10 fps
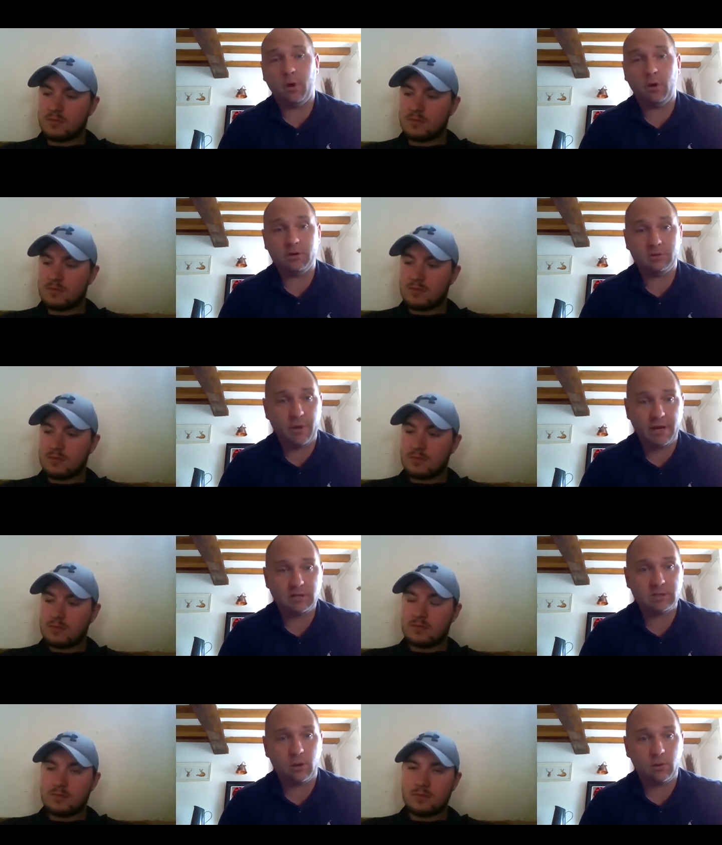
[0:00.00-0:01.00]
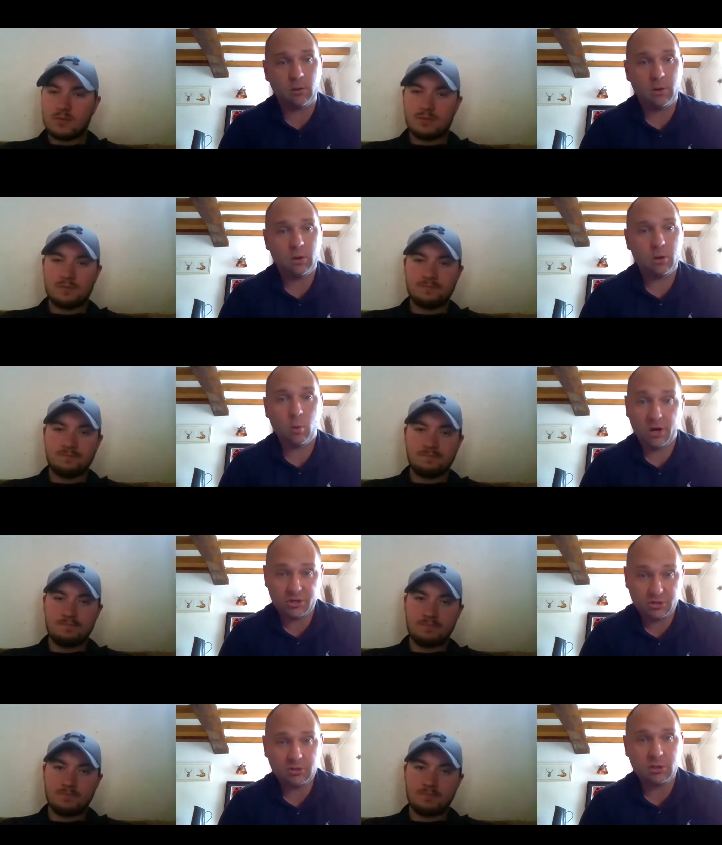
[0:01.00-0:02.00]
Speaker 1: Marcus based on
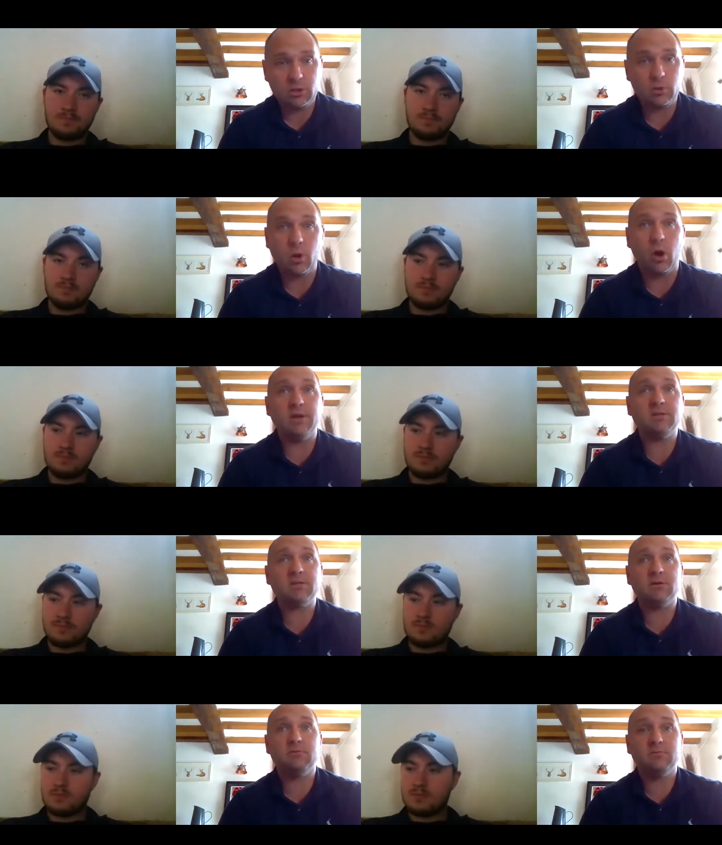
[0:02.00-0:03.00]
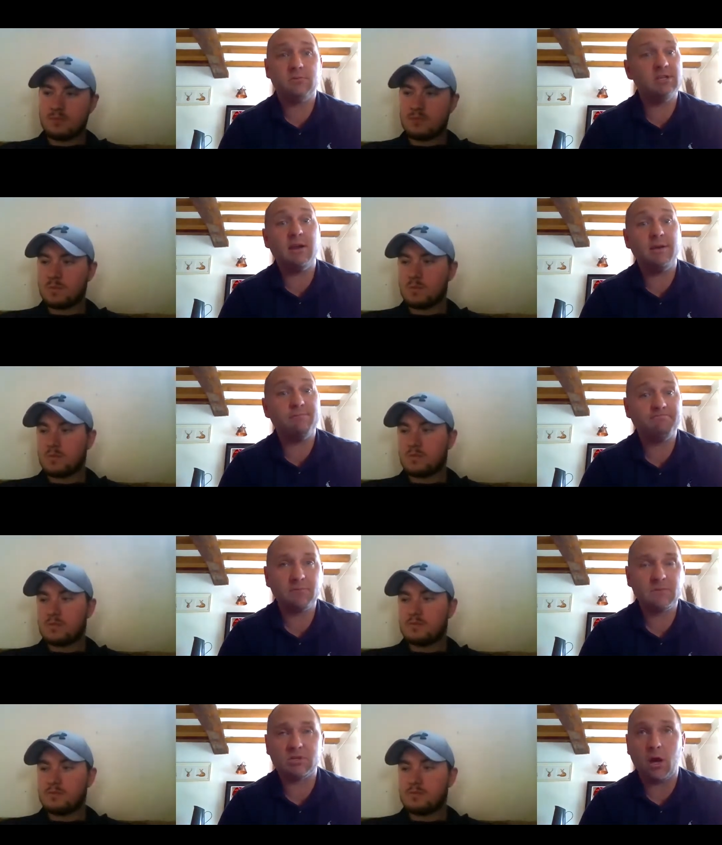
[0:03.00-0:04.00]
questions that you guys send in.
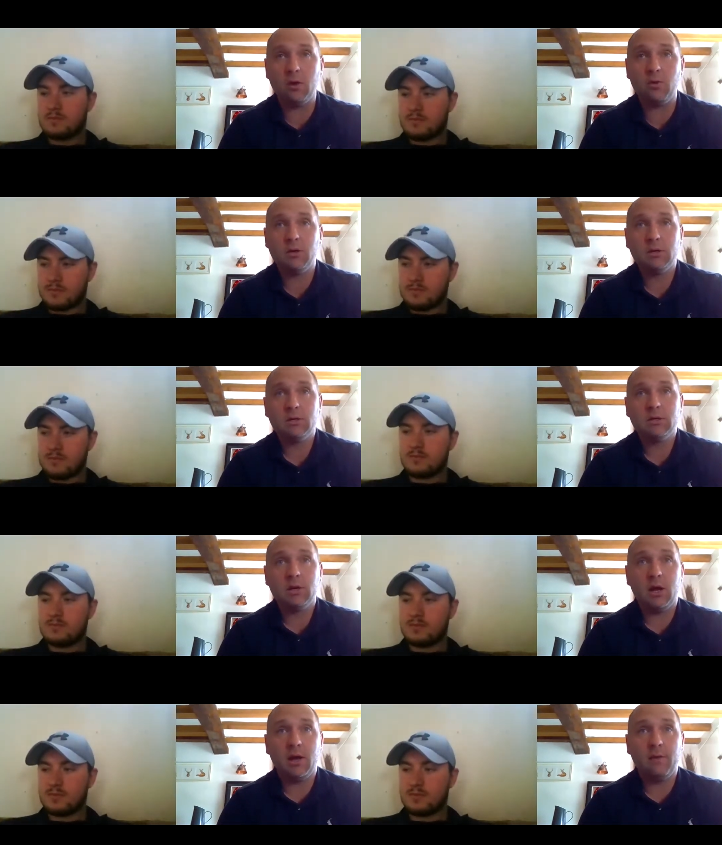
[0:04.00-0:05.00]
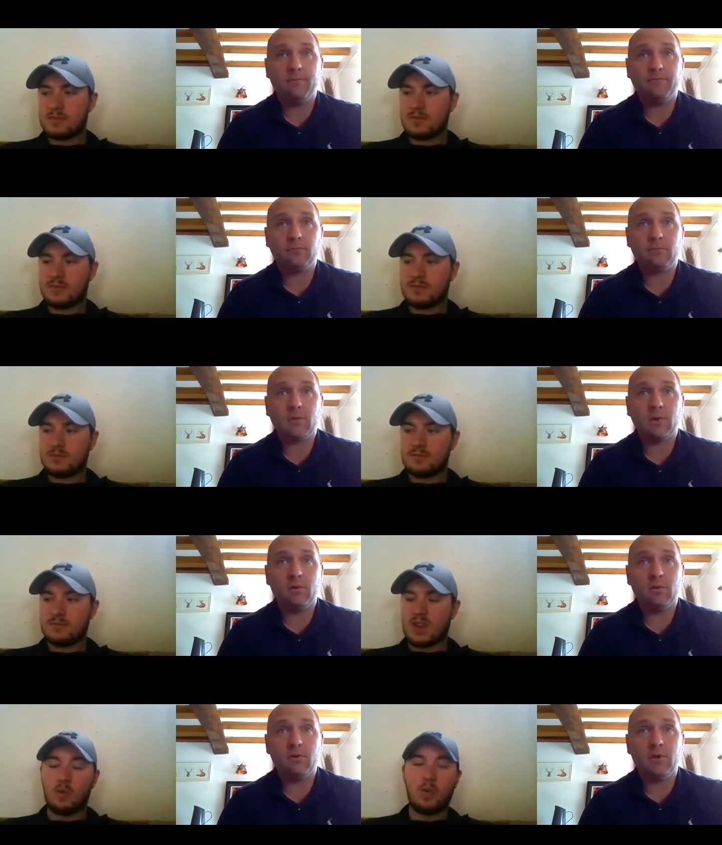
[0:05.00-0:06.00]
So. Um,
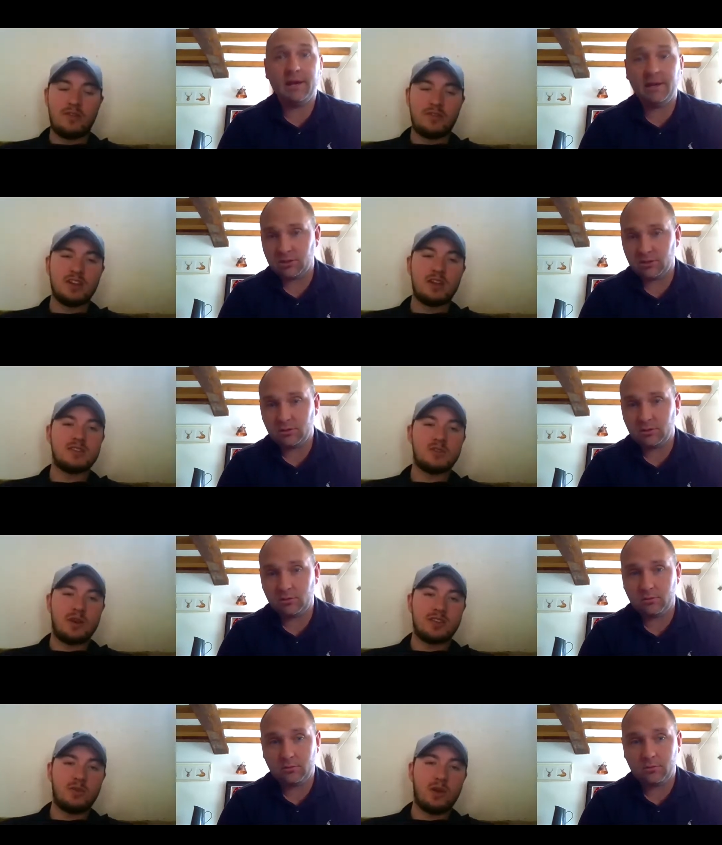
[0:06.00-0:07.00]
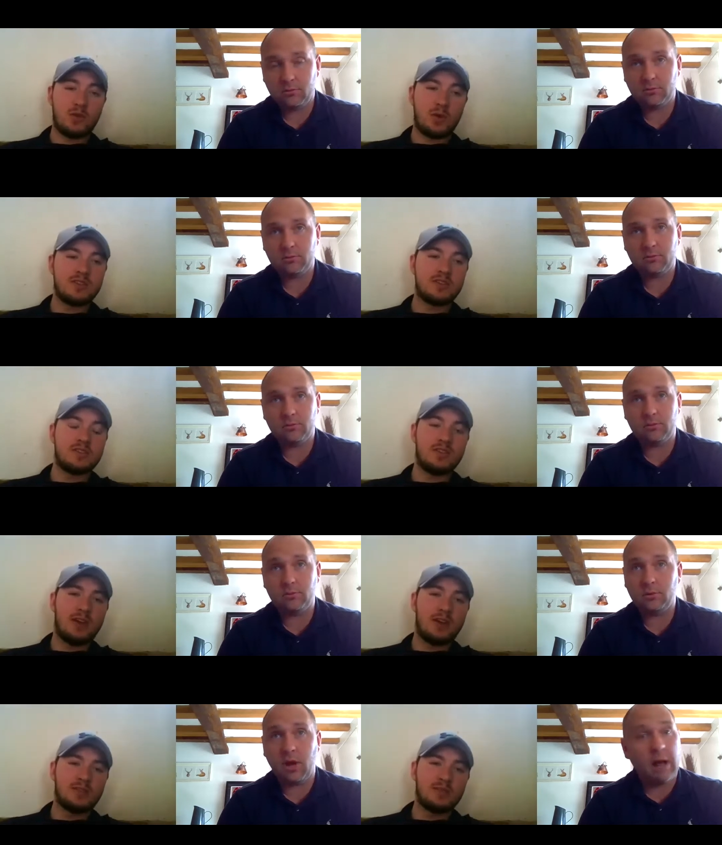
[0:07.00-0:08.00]
Speaker 2: we'll have a chance to ask your own questions at the
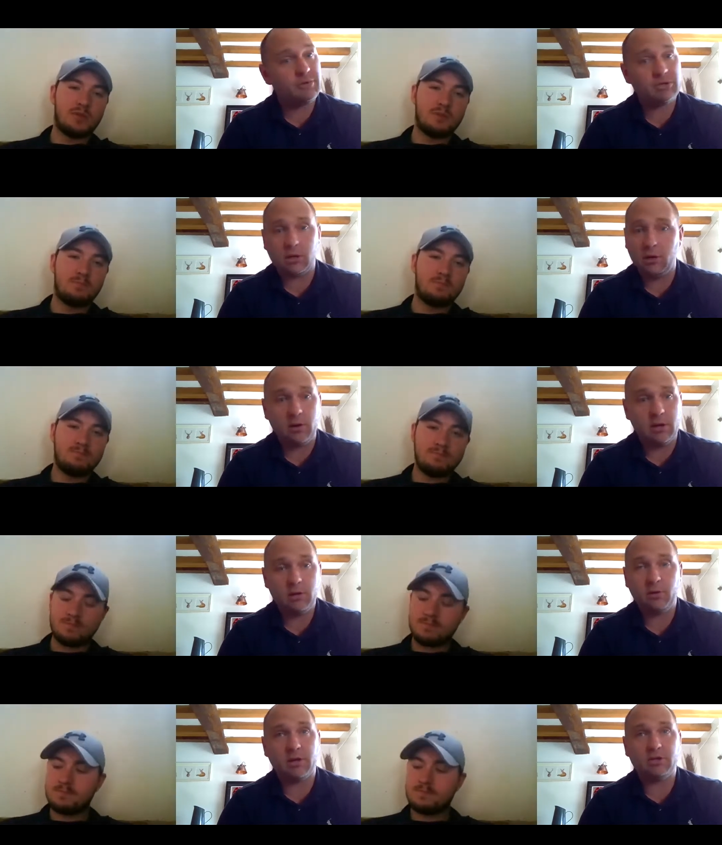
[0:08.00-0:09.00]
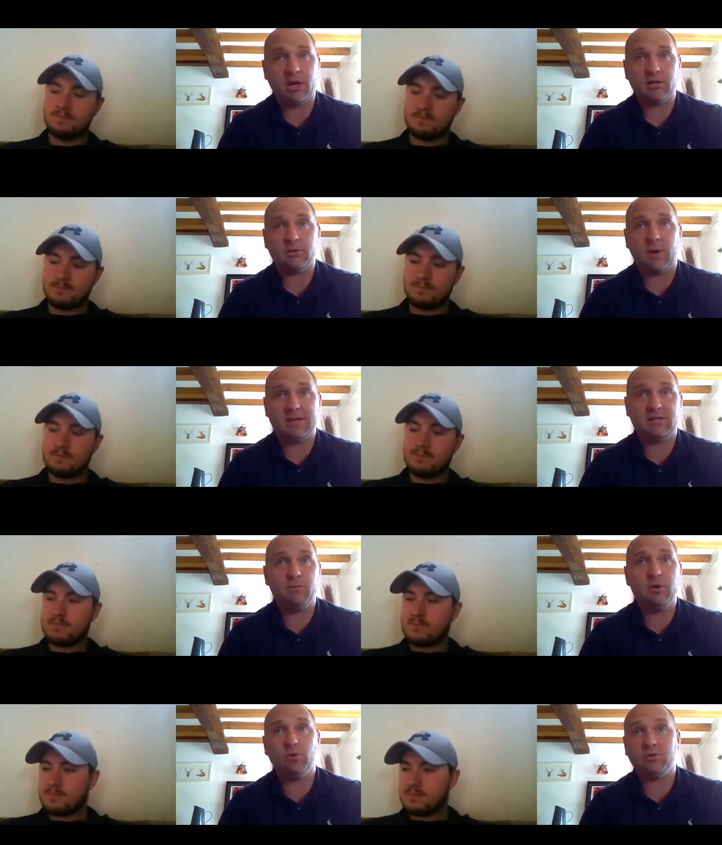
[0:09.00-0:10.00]
end as well.
Speaker 1: Absolutely, you'll get a chance to ask
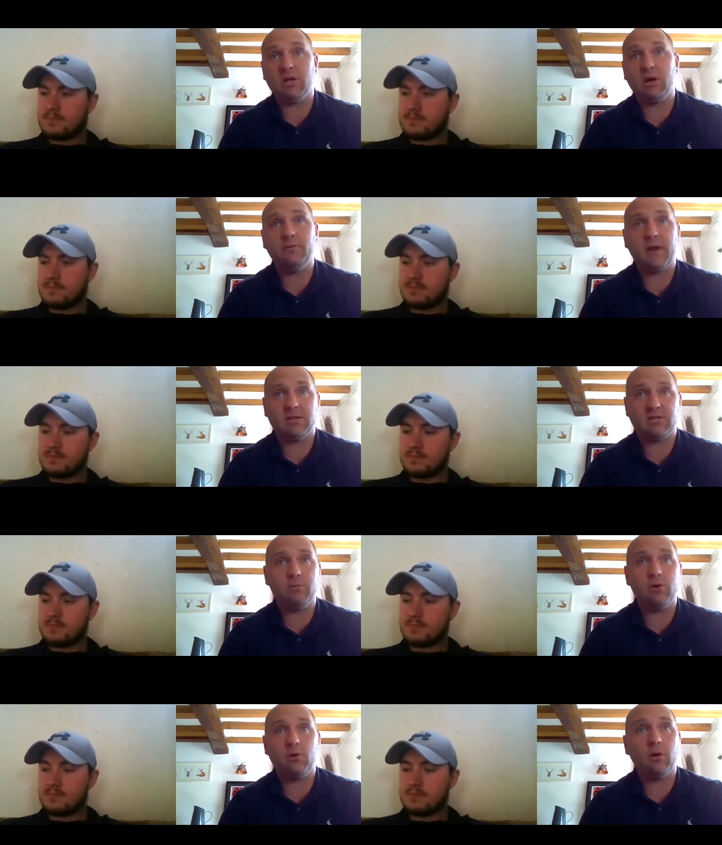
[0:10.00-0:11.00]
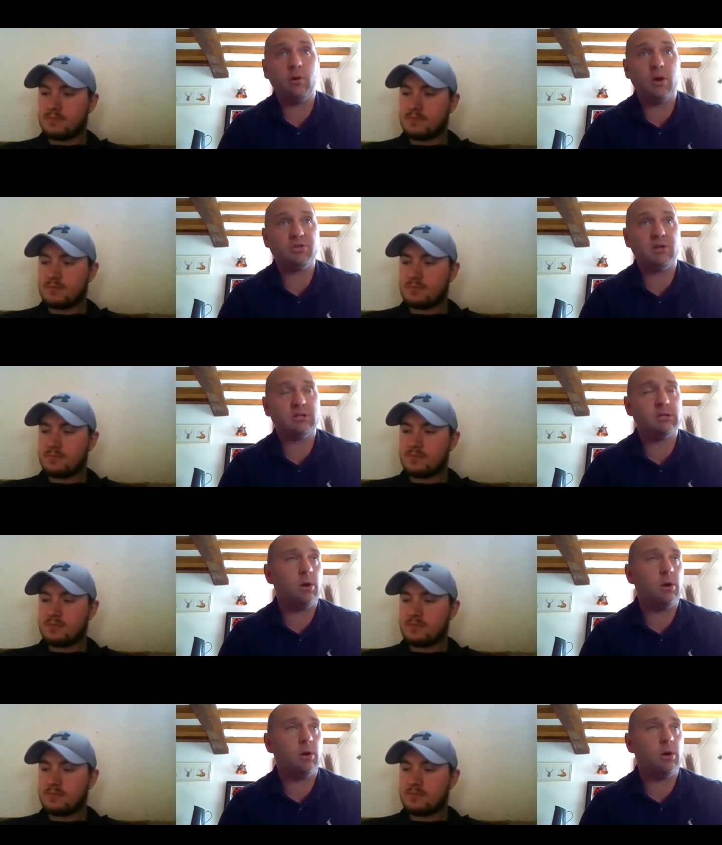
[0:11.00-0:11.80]
him yourself and ask him your own question. That's the